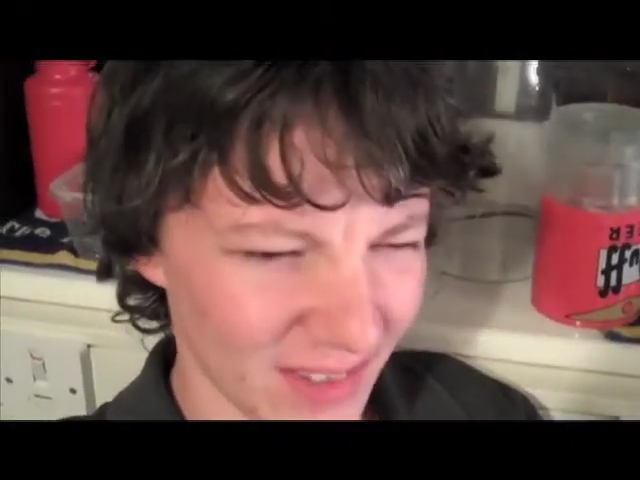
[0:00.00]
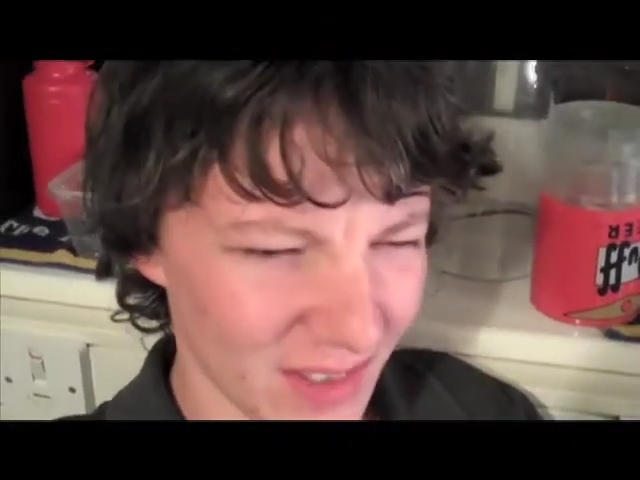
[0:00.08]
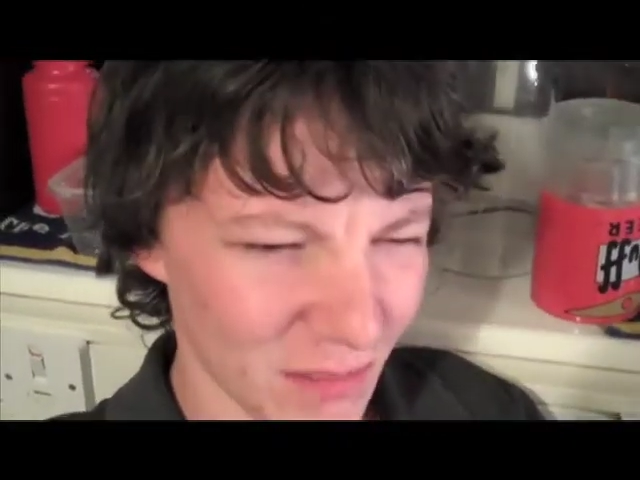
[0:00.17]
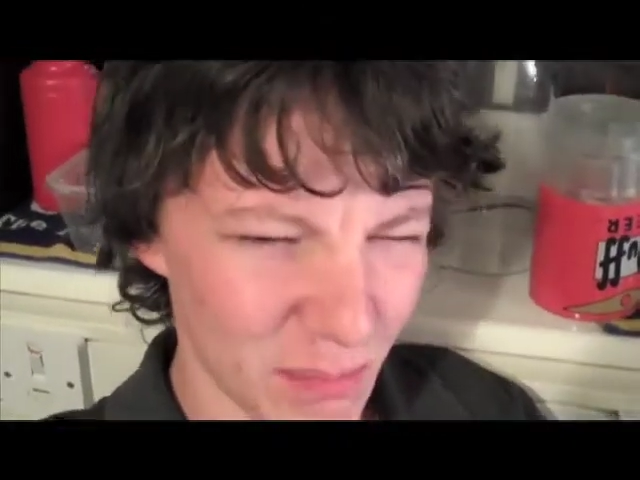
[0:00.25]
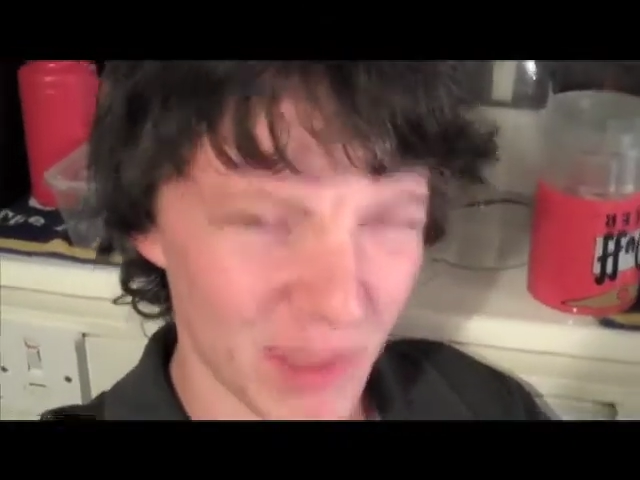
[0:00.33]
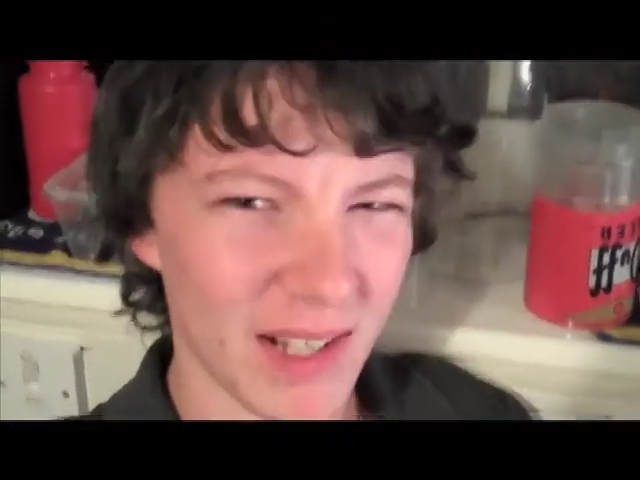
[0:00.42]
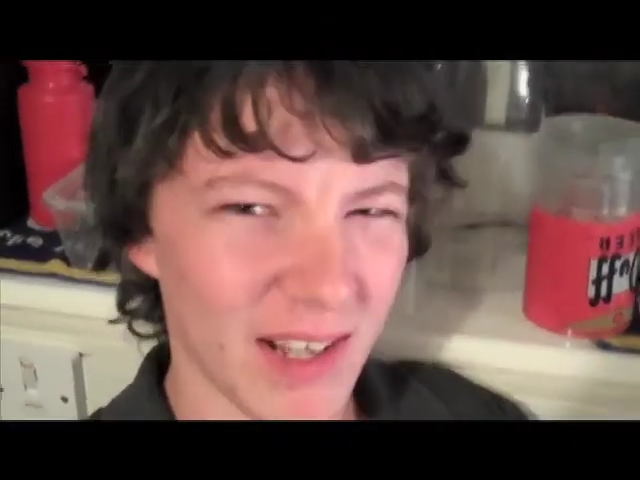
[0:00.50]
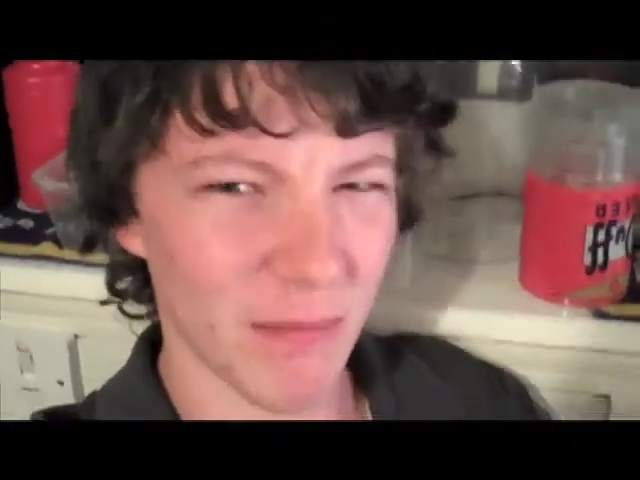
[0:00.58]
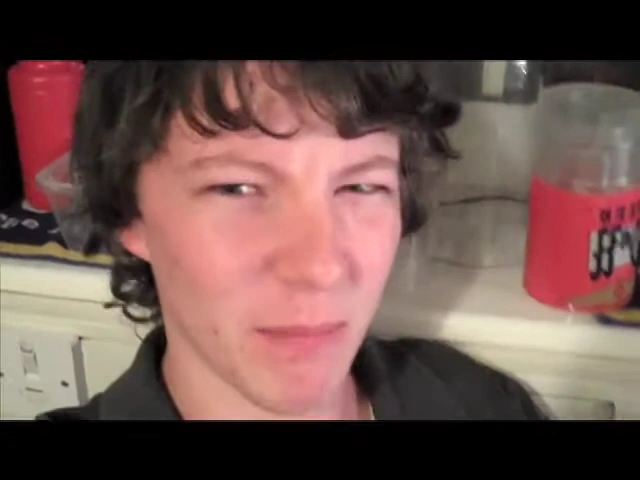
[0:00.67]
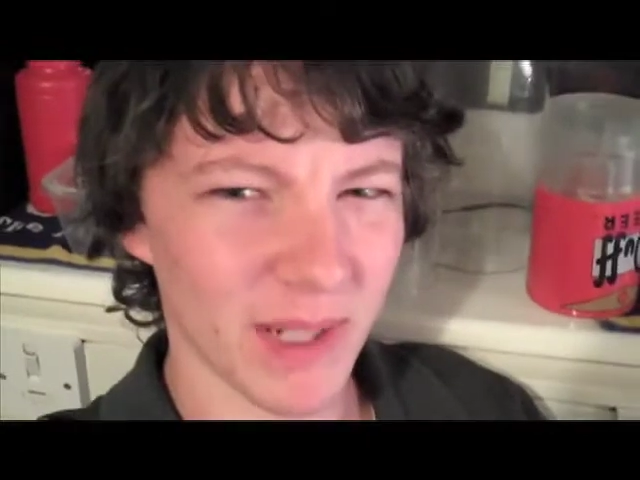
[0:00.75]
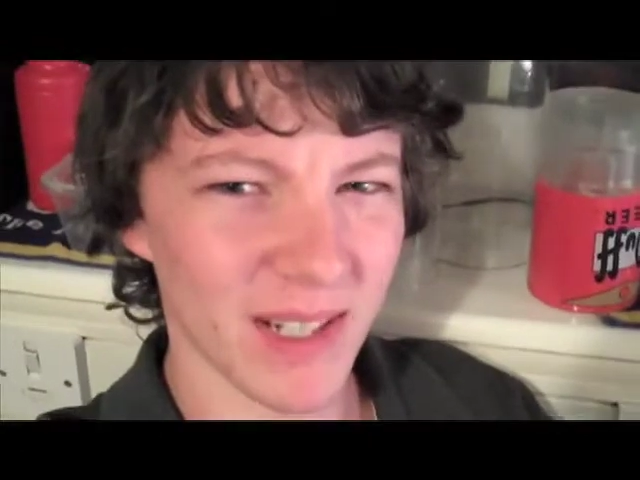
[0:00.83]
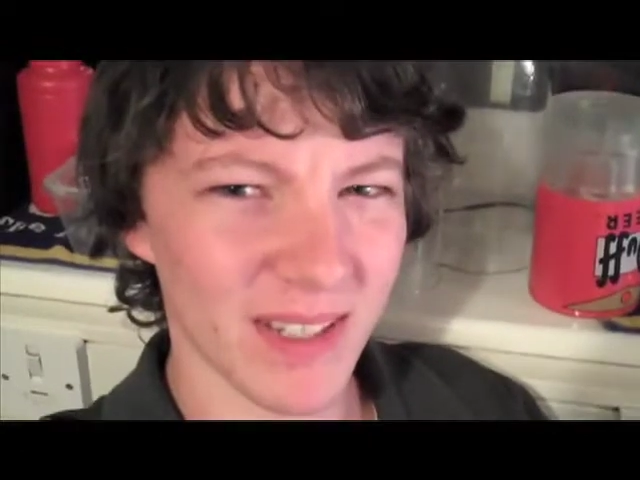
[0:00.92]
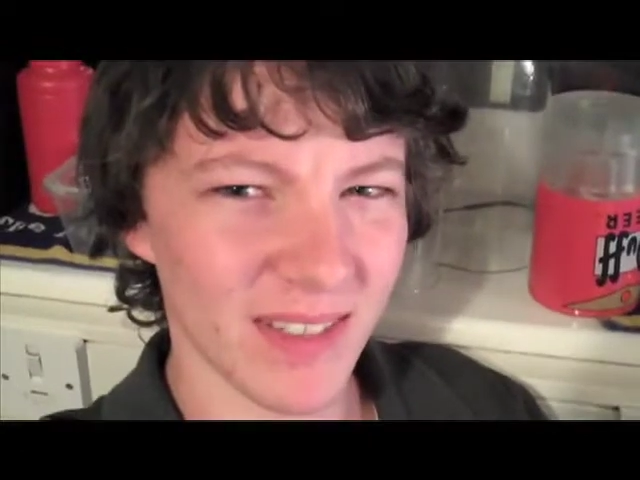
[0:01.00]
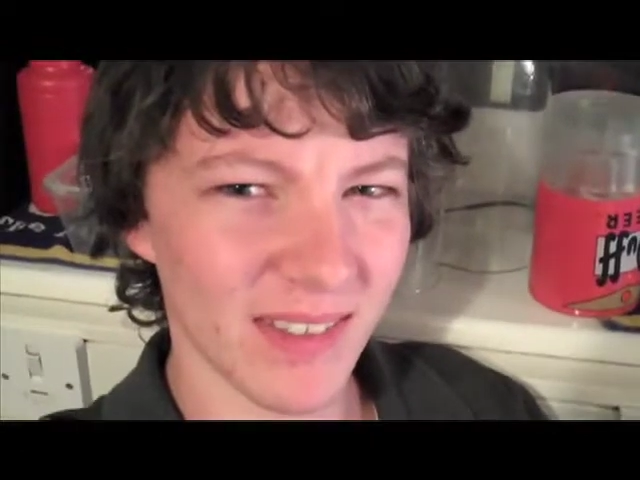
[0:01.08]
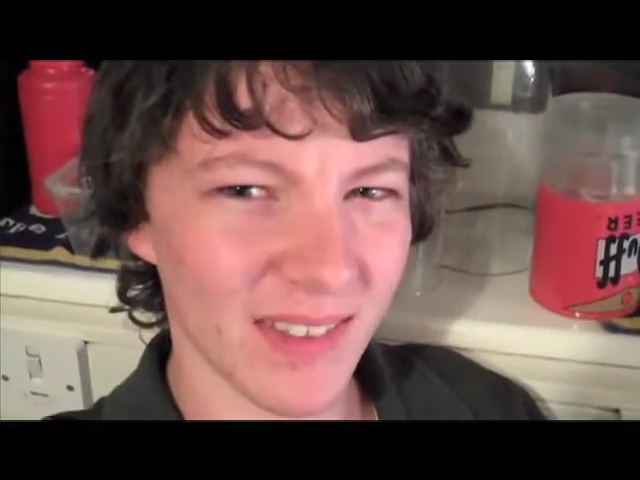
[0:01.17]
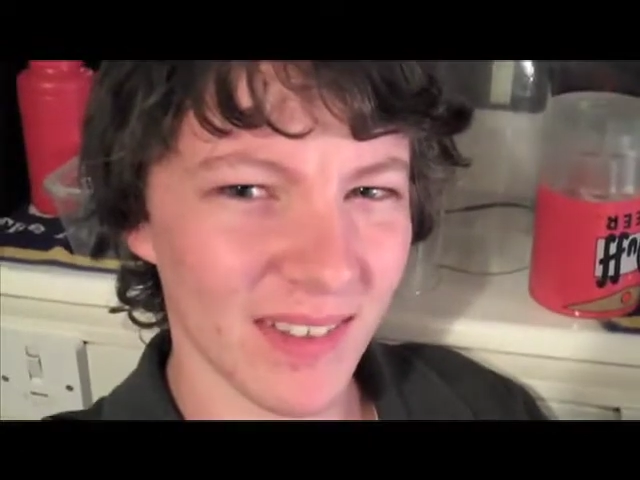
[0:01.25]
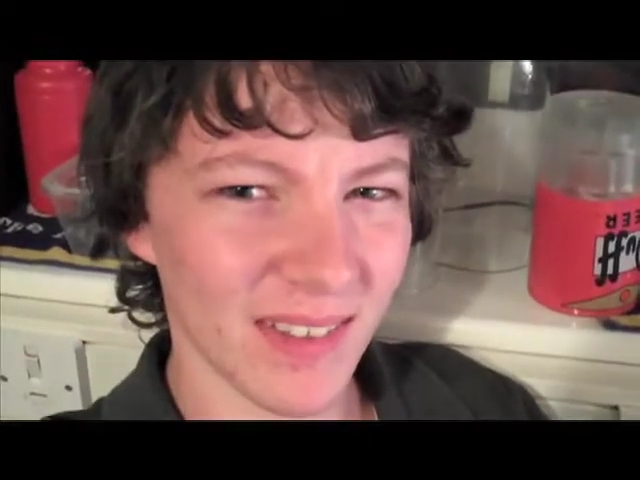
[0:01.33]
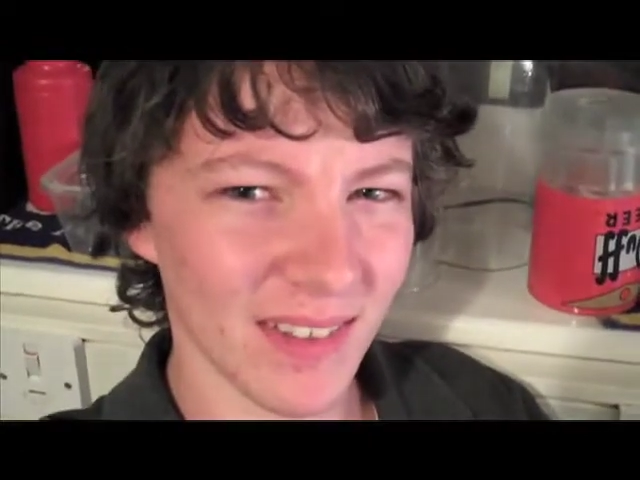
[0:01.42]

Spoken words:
some big companies,